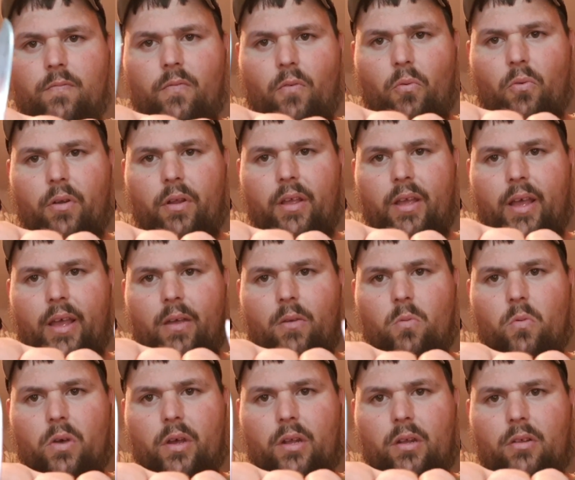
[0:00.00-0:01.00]
.48
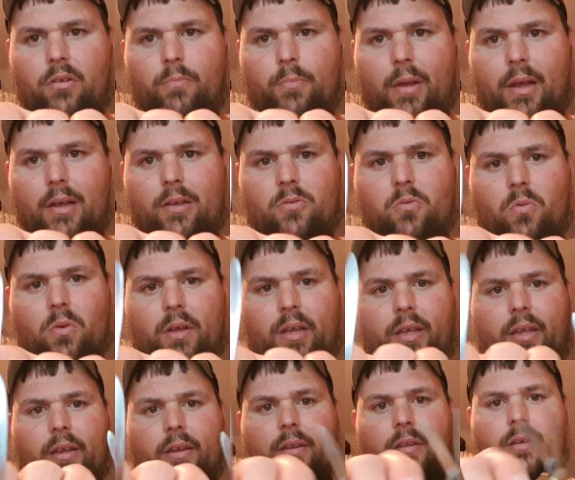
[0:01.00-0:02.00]
Whittler by
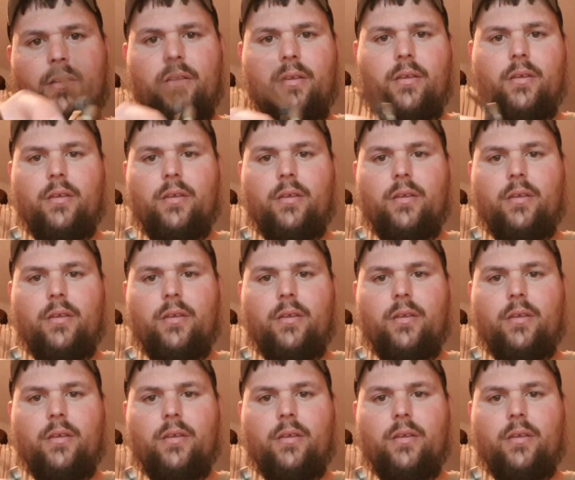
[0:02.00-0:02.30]
Queen.